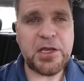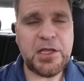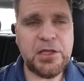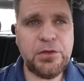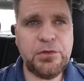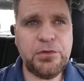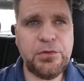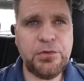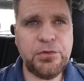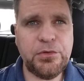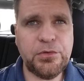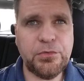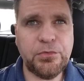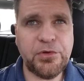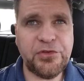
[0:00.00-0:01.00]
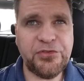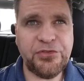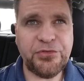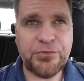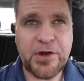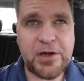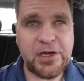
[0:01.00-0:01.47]
He was
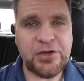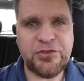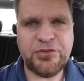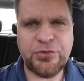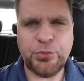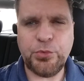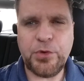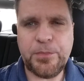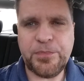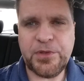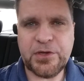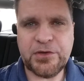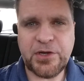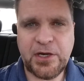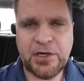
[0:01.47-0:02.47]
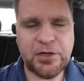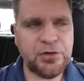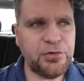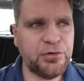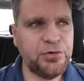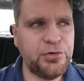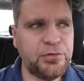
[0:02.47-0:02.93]
threatening to whip the entire
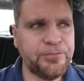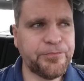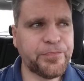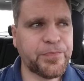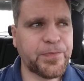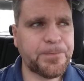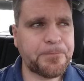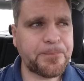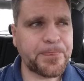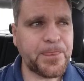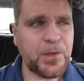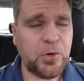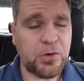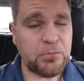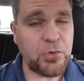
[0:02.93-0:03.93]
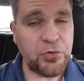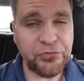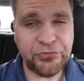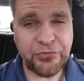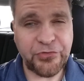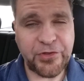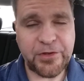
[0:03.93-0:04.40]
crew, or
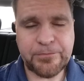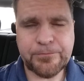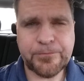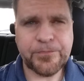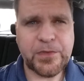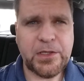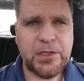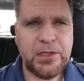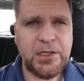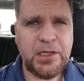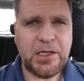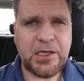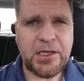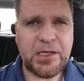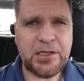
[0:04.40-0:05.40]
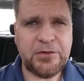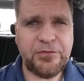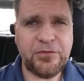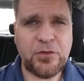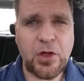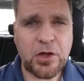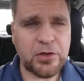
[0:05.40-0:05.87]
most of them, and
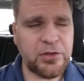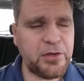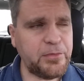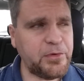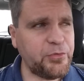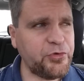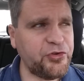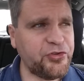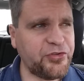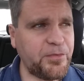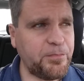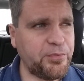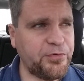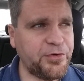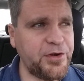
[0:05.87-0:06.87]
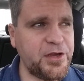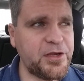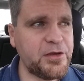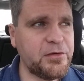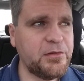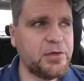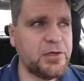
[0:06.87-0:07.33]
flog them, which is a
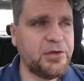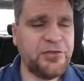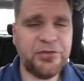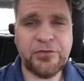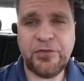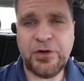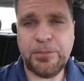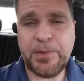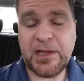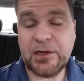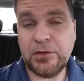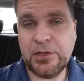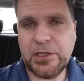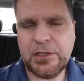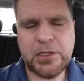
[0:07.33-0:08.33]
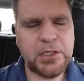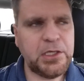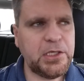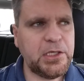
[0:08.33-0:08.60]
pretty severe penalty.